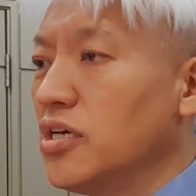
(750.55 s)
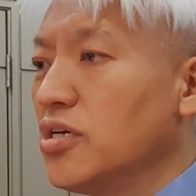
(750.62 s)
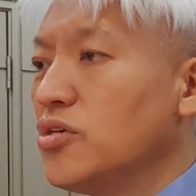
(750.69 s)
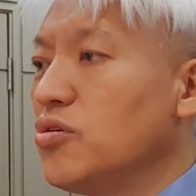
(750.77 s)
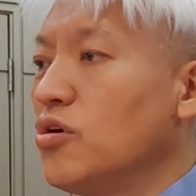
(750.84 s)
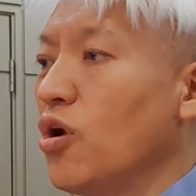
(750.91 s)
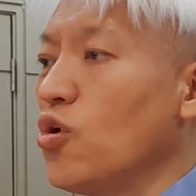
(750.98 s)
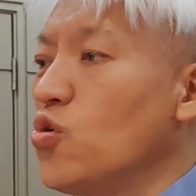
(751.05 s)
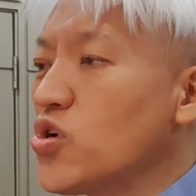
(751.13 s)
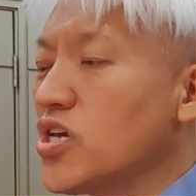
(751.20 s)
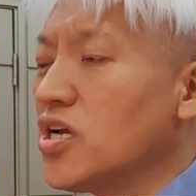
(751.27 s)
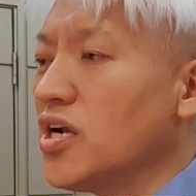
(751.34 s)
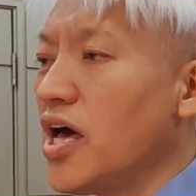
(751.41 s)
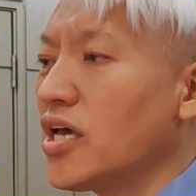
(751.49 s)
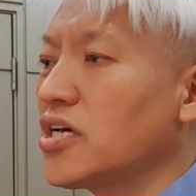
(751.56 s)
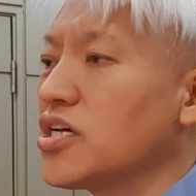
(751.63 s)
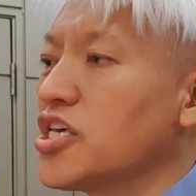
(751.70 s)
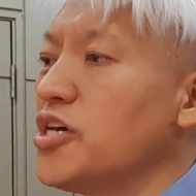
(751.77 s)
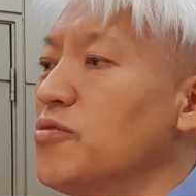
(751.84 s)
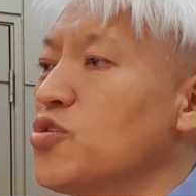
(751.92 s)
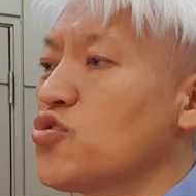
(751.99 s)
you know, looking like
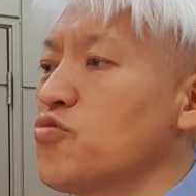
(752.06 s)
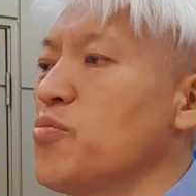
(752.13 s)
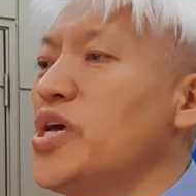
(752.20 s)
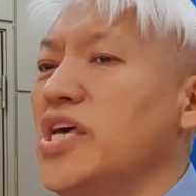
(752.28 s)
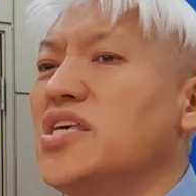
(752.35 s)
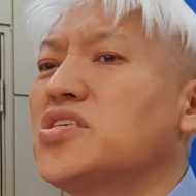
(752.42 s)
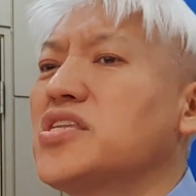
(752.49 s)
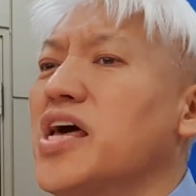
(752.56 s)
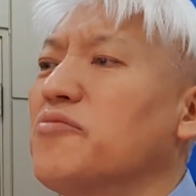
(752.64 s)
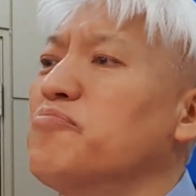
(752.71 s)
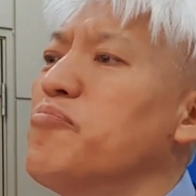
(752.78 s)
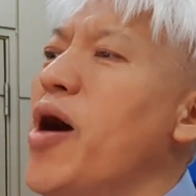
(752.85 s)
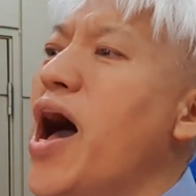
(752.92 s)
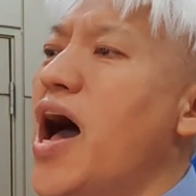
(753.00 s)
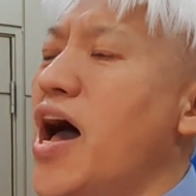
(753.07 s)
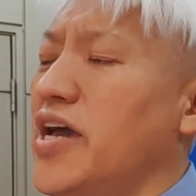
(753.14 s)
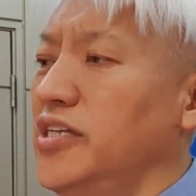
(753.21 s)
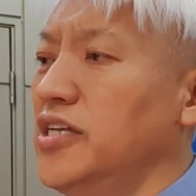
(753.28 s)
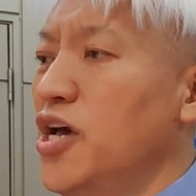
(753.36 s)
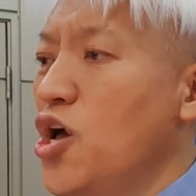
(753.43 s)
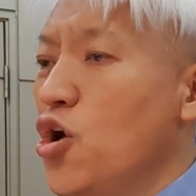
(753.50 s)
given to me, it's not mine.